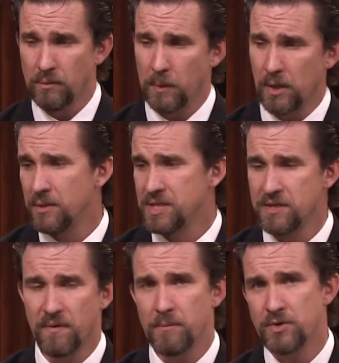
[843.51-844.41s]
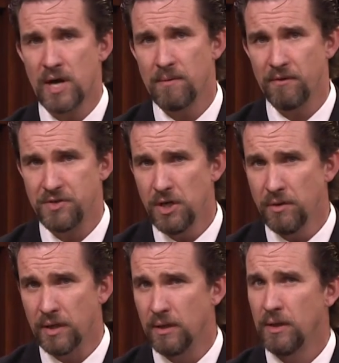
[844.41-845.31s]
Well, because he's from the tribe of
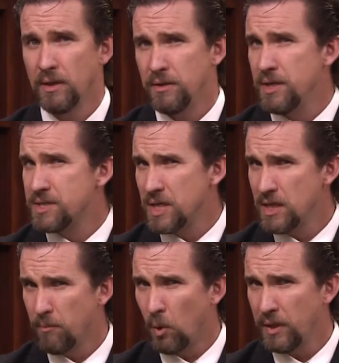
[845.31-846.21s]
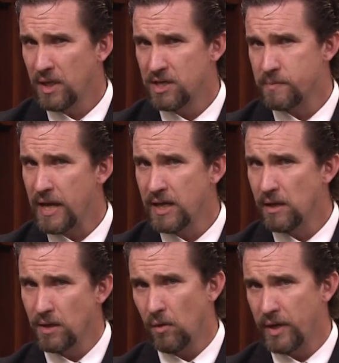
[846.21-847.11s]
Judah. Do you see the point that he's
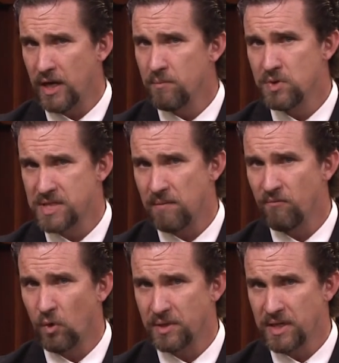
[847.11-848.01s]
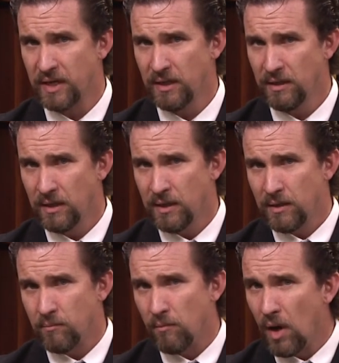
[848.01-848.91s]
making though in Hebrews 7:14?
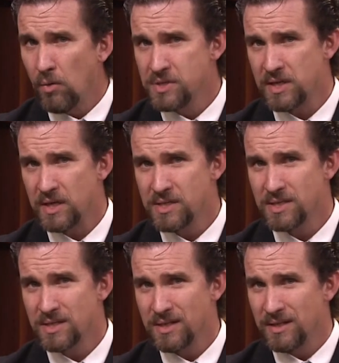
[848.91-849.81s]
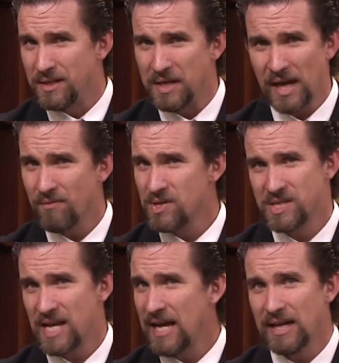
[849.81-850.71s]
Moses never
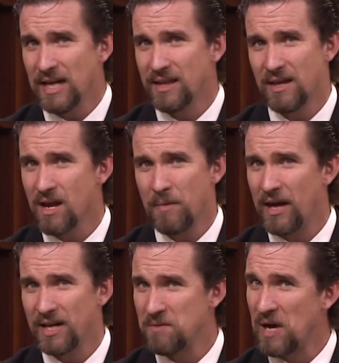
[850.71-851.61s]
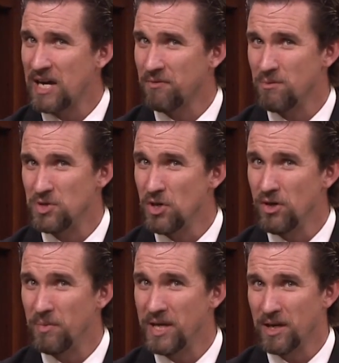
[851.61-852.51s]
said anything about anybody from
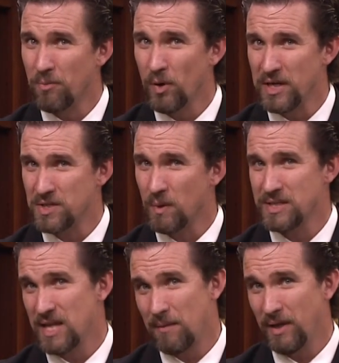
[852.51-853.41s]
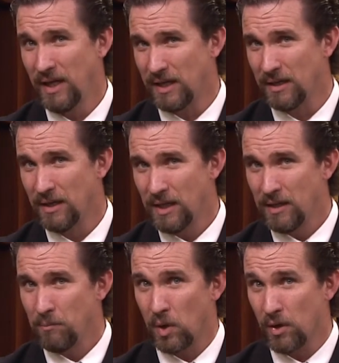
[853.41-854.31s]
Judah being a priest. What's that mean?
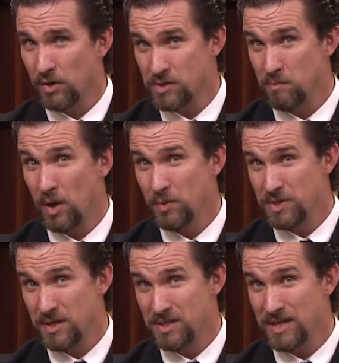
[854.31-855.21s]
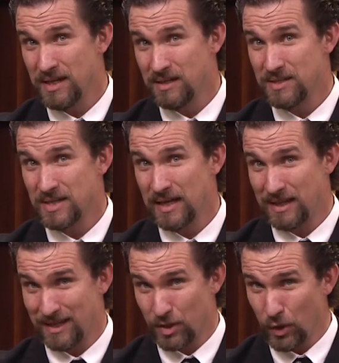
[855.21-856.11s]
Because Moses didn't say
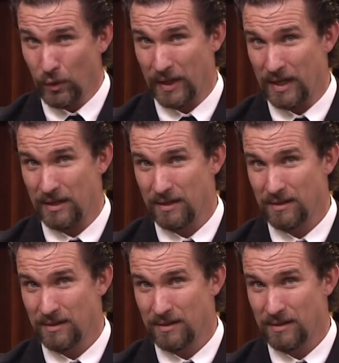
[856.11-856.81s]
they could,